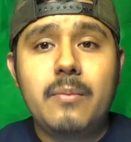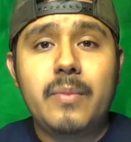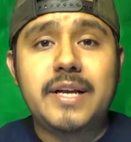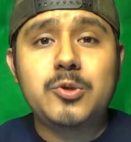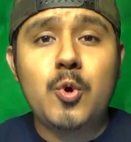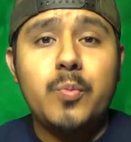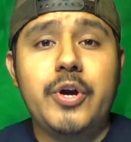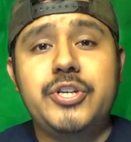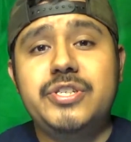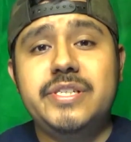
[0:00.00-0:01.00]
my tool
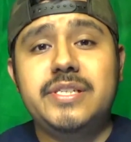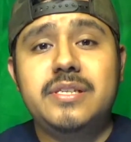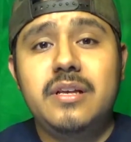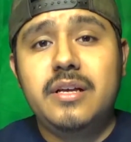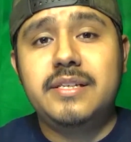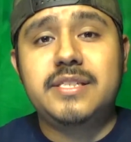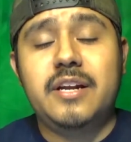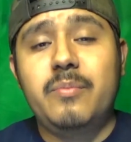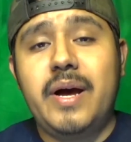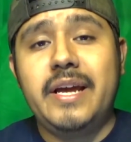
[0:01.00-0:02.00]
purchases instead
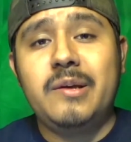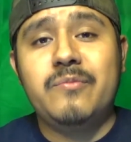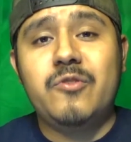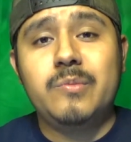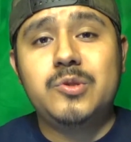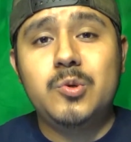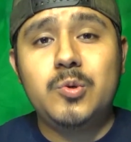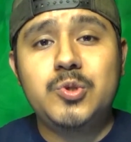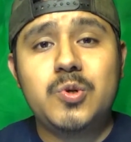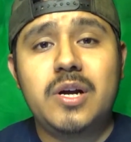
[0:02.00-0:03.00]
of buying them from the
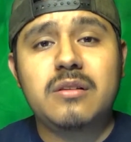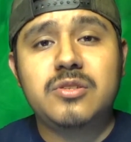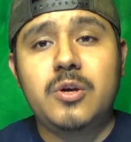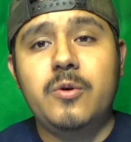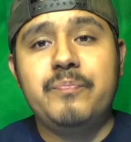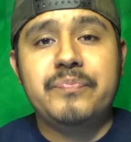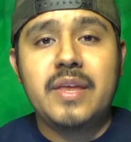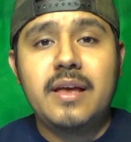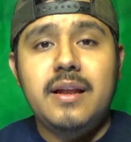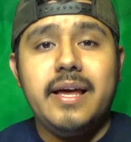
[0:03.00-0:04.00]
tool truck. So
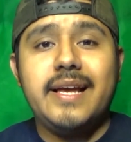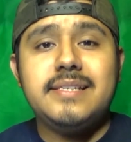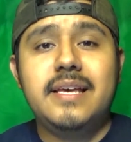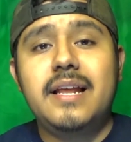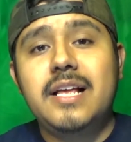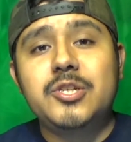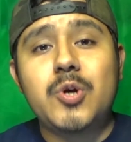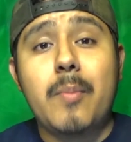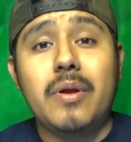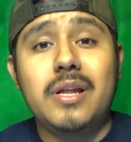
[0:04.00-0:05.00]
like I said,
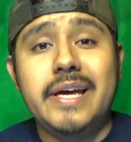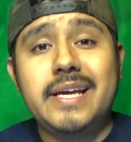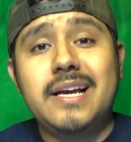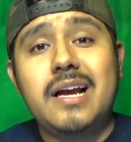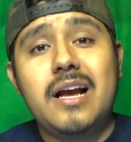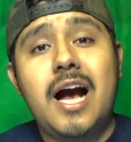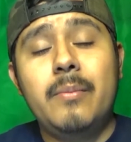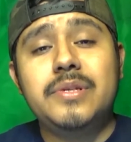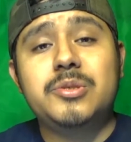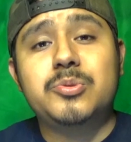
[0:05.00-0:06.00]
drop a like,
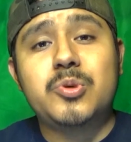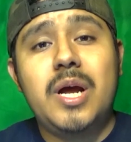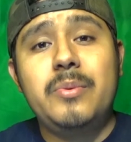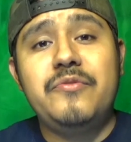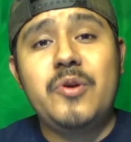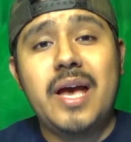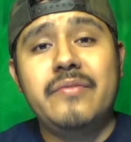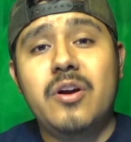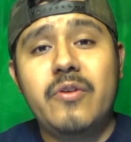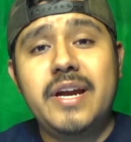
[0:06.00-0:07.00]
comment, subscribe if you
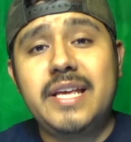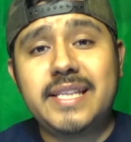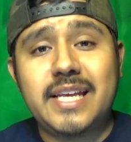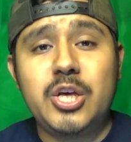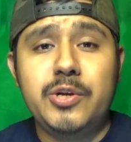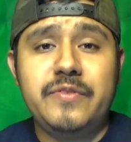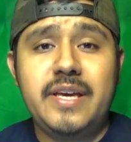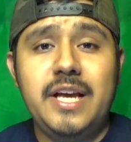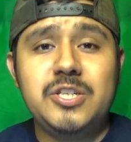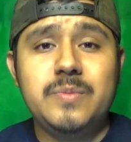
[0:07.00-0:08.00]
haven't already. Hit that
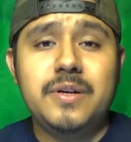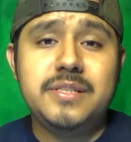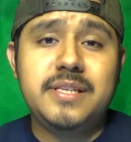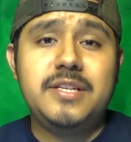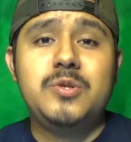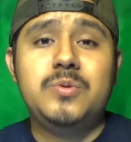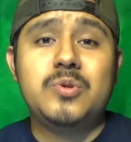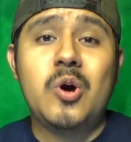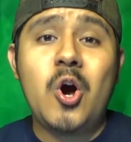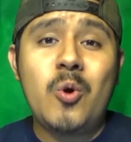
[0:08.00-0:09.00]
notification bell to stay tuned
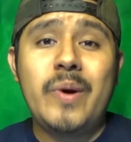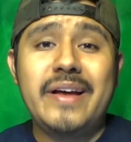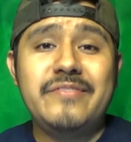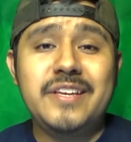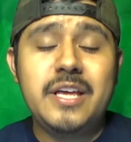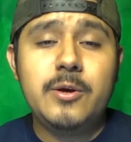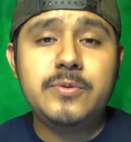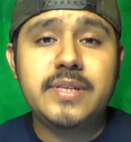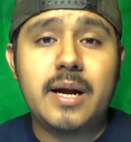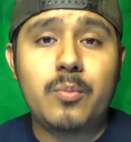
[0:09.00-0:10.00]
to all my
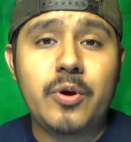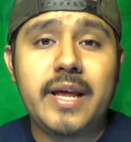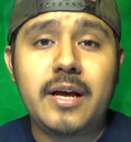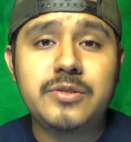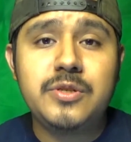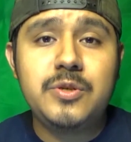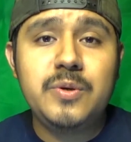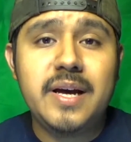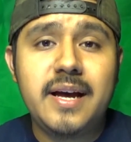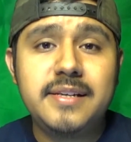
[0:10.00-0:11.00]
videos that I bring out to you
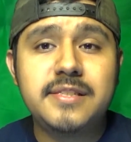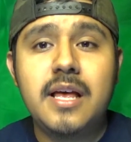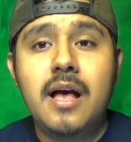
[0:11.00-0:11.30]
guys.